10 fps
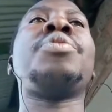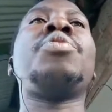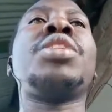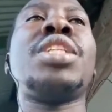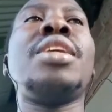
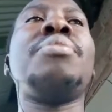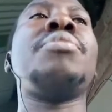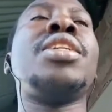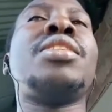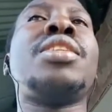We still
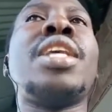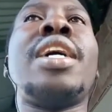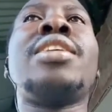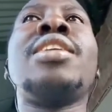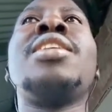miss
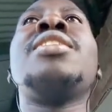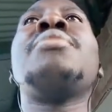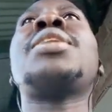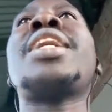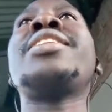that,
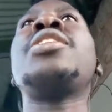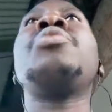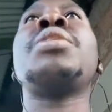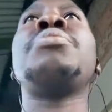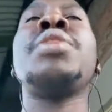but as
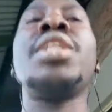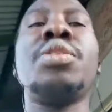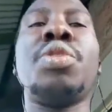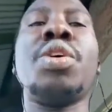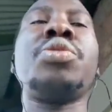human beings,
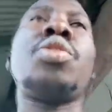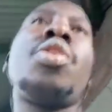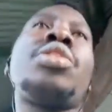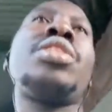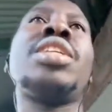we are also
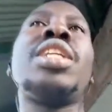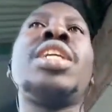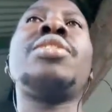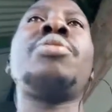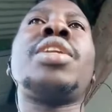caught in
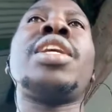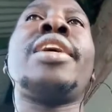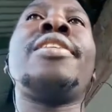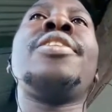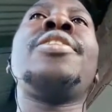this,
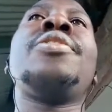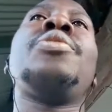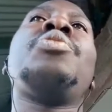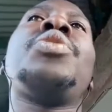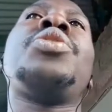whether
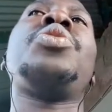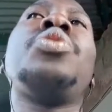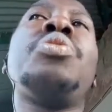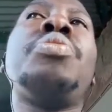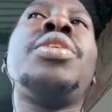we
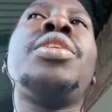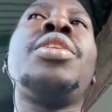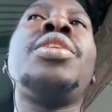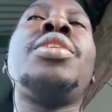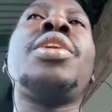should be,
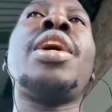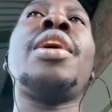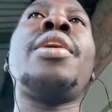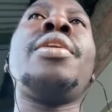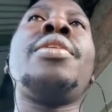
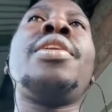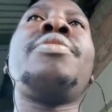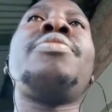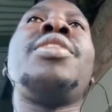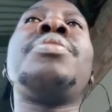
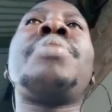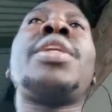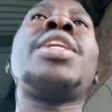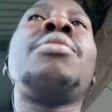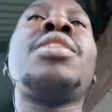if this
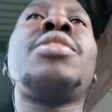pandemic